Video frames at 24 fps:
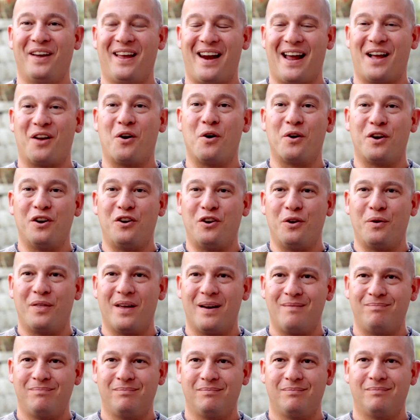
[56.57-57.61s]
and I go to do
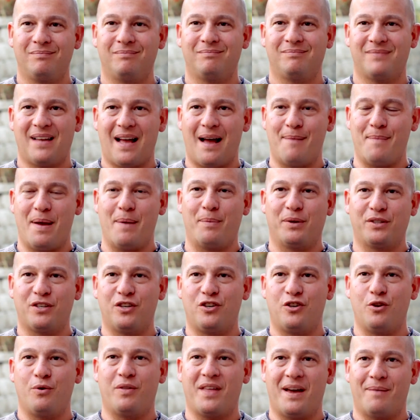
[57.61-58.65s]
them, I'm able to
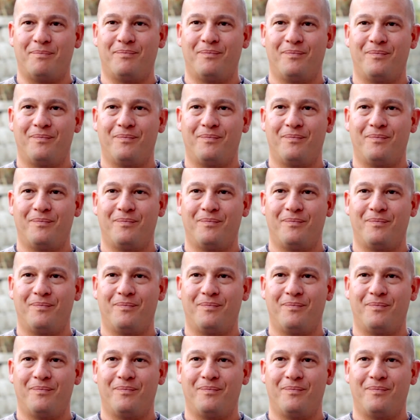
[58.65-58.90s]
do them.